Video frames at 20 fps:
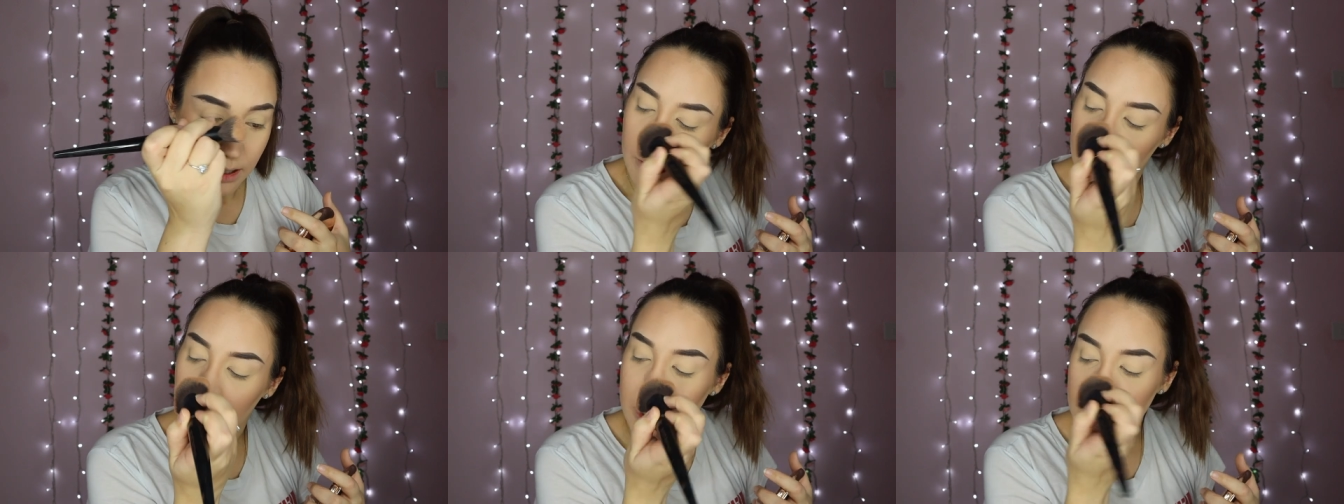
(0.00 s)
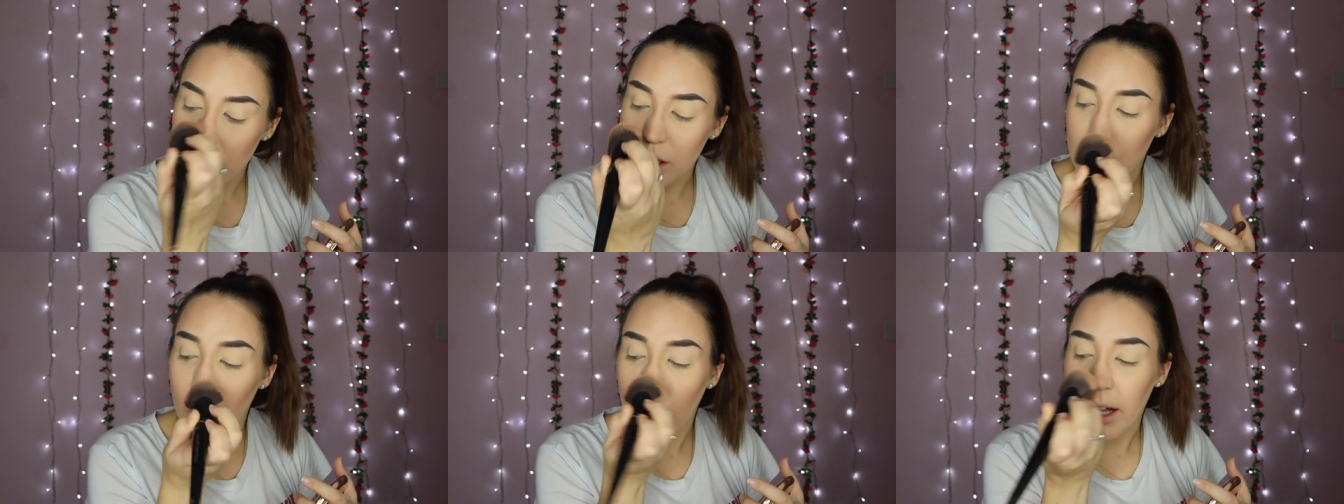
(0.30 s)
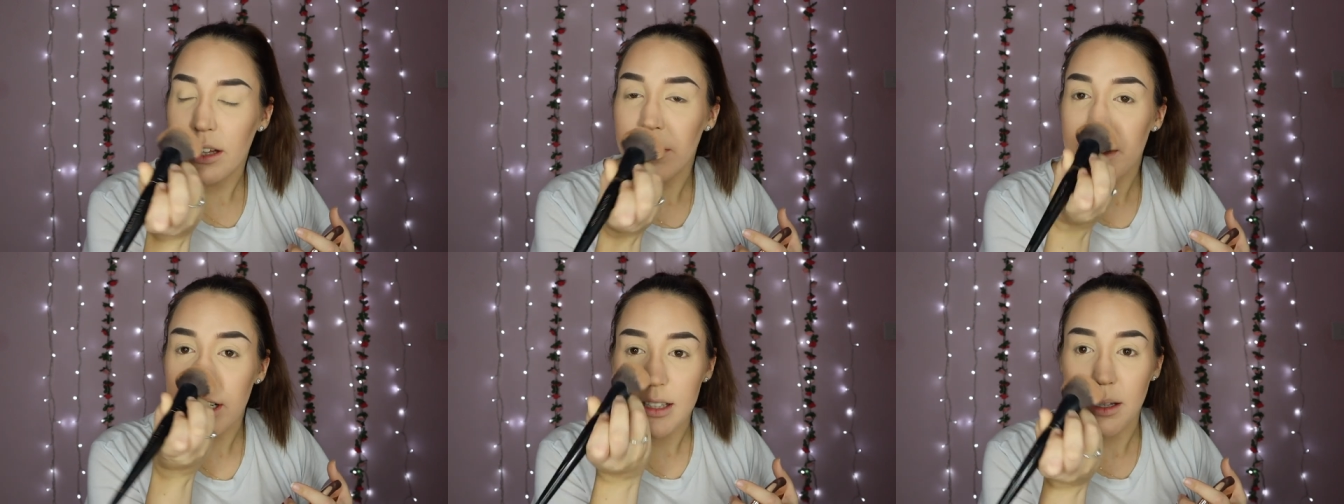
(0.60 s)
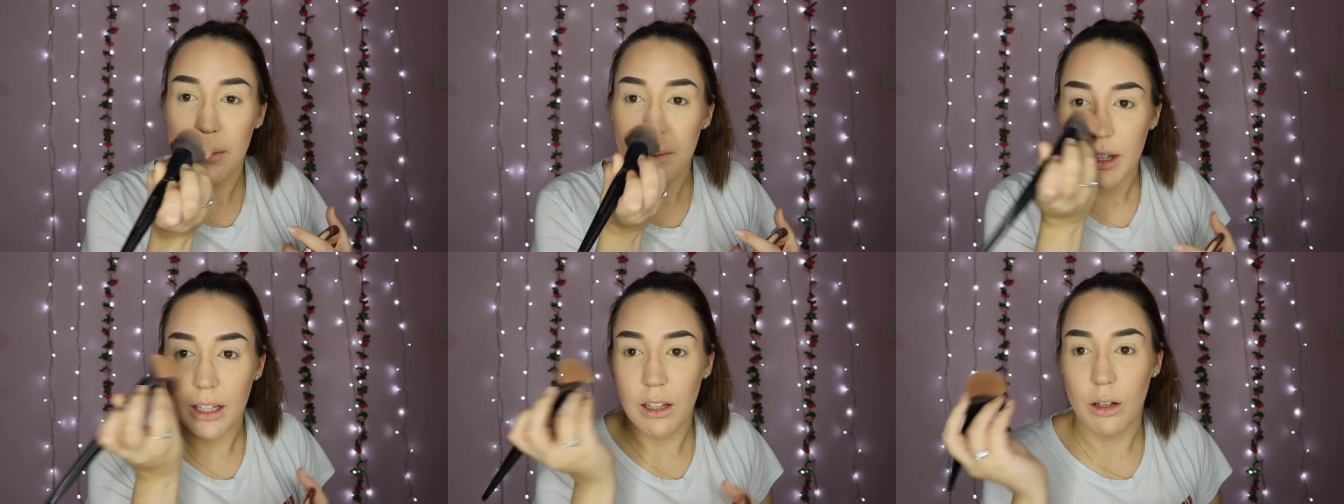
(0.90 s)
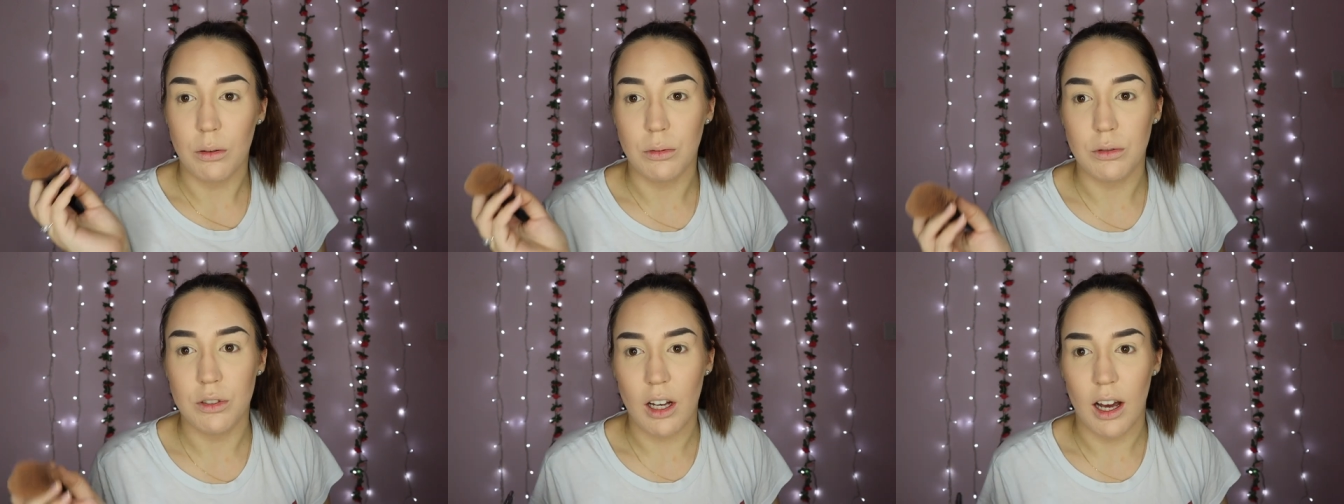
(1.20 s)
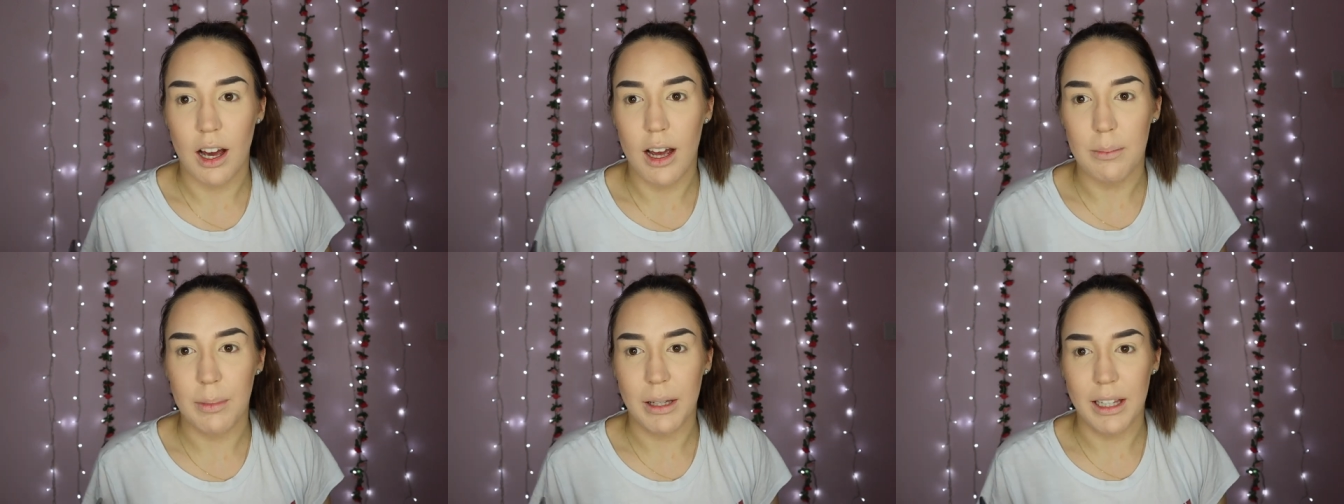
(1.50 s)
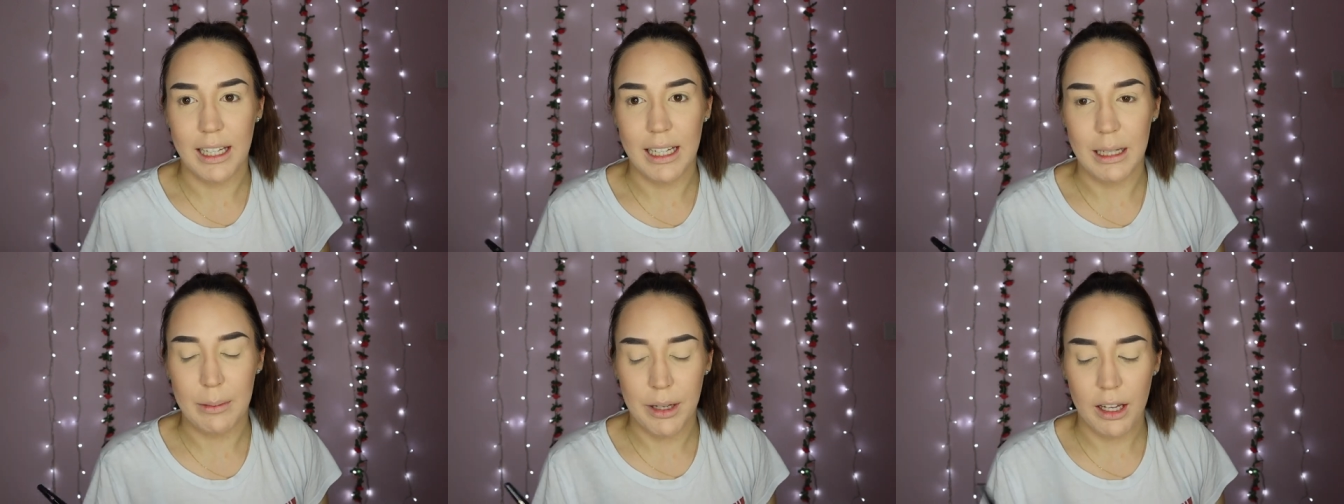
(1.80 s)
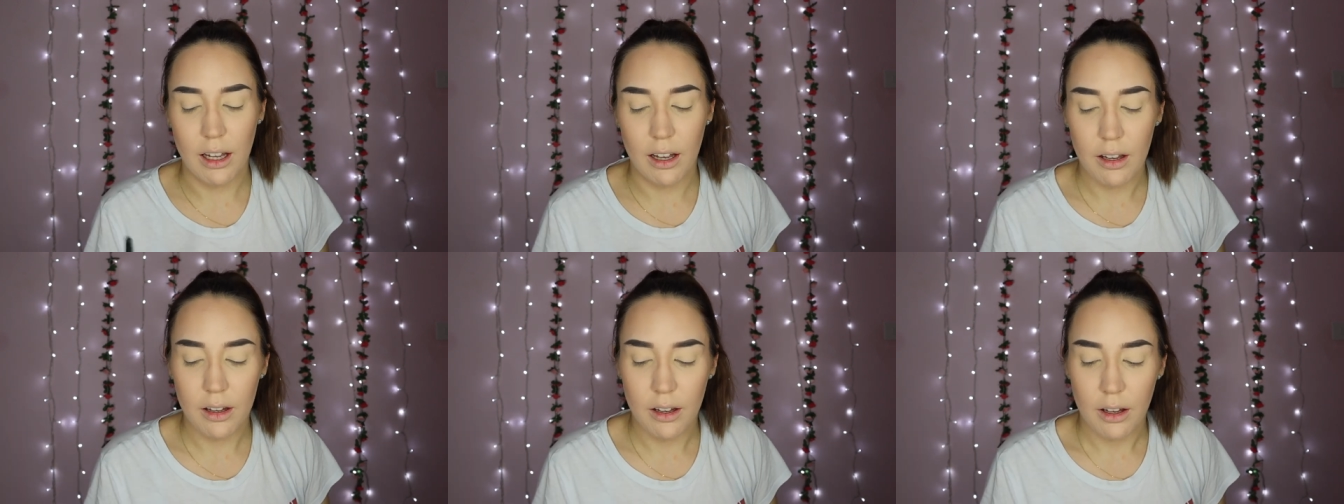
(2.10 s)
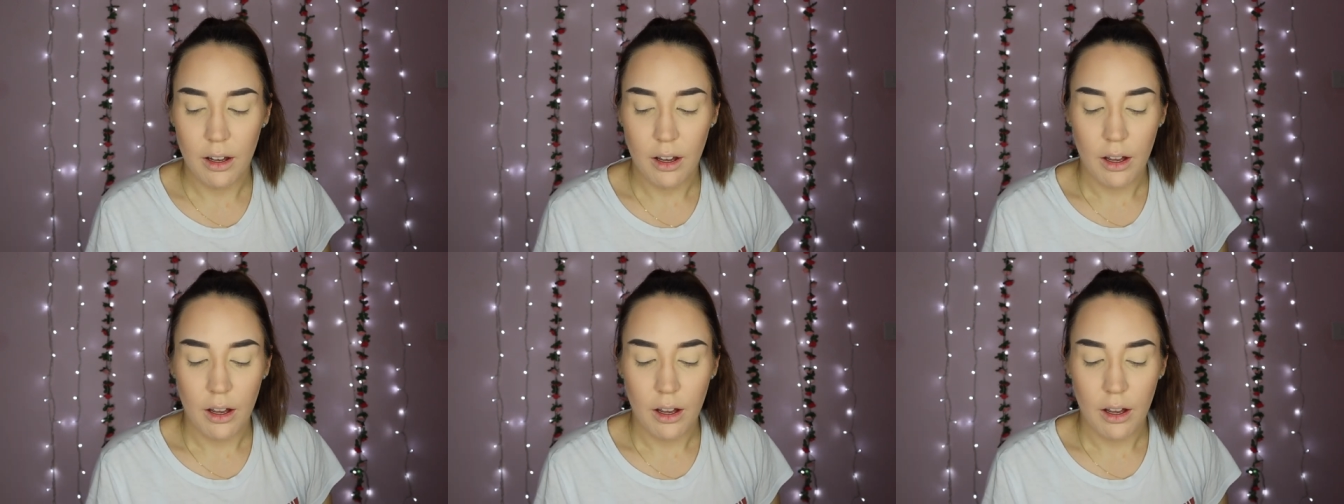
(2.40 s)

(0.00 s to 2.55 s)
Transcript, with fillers: which is why there is something called diabulimia,